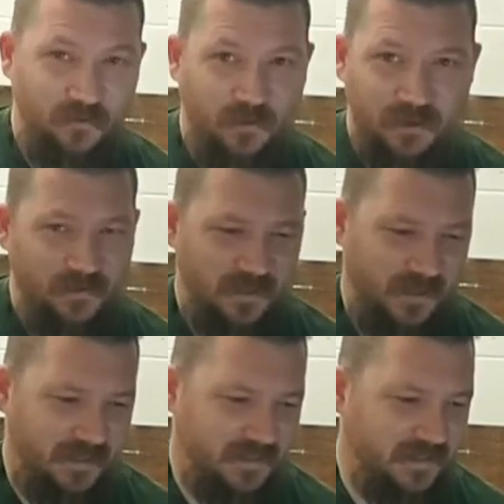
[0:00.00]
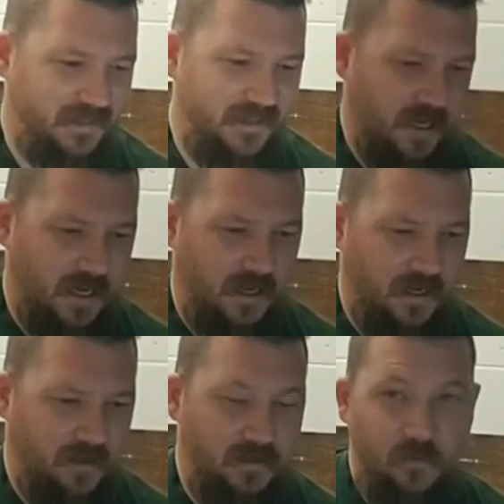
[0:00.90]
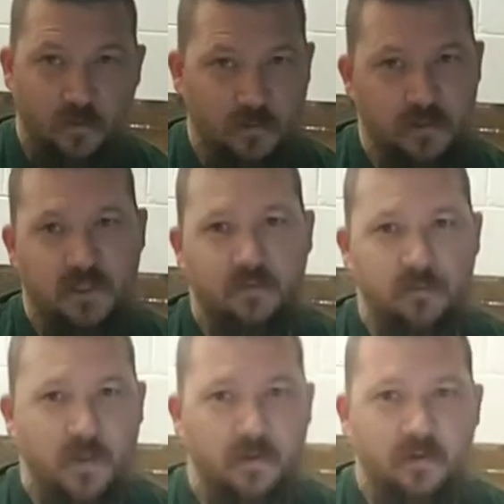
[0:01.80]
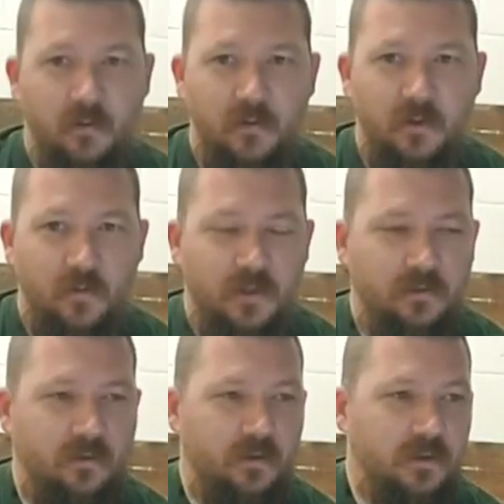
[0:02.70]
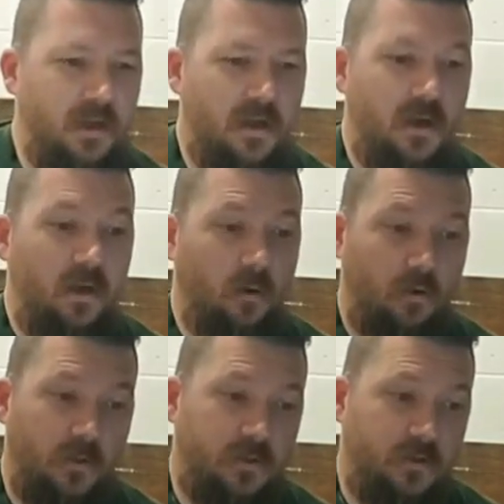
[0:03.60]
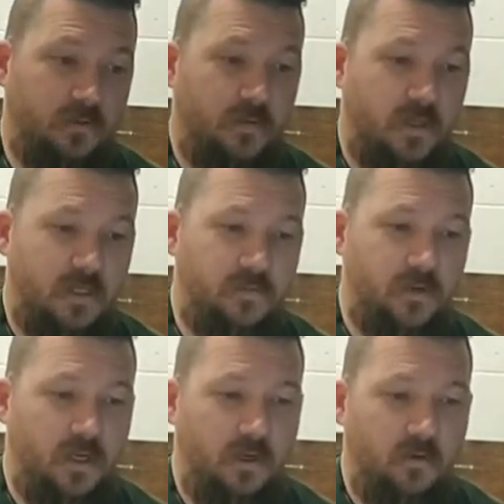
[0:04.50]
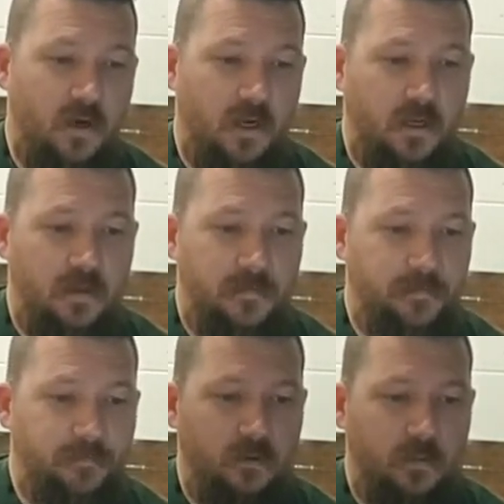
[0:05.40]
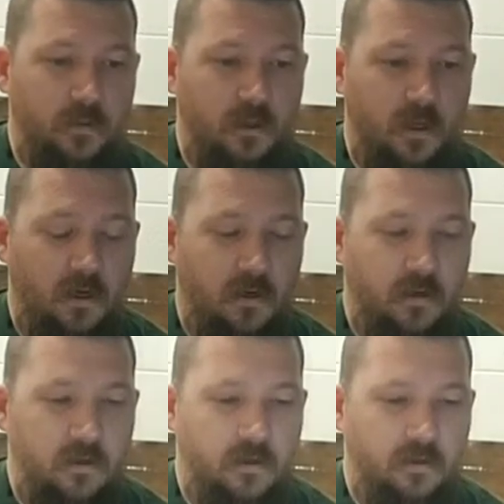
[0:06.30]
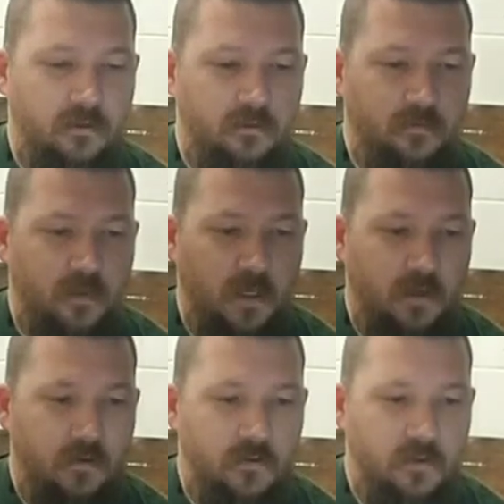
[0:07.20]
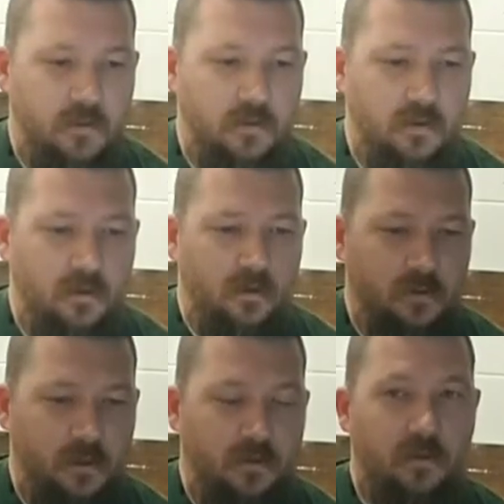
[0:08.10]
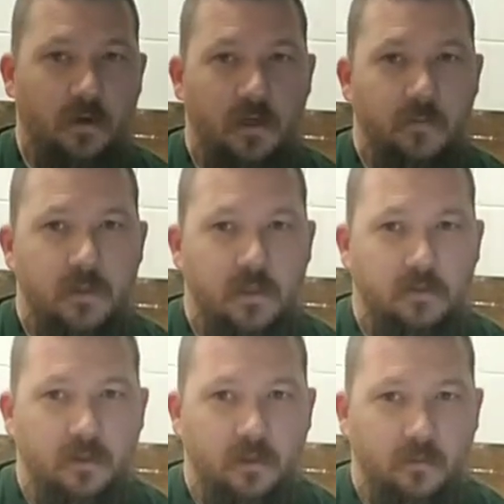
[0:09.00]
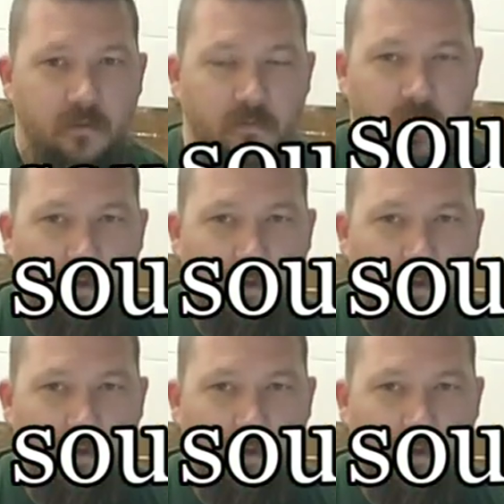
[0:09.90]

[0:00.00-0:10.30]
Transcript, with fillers: Colorado, I guess and of course be safe about it. do your research. In order to research for this video, I looked up a lot of videos and there's a lot of dirty hippies out there with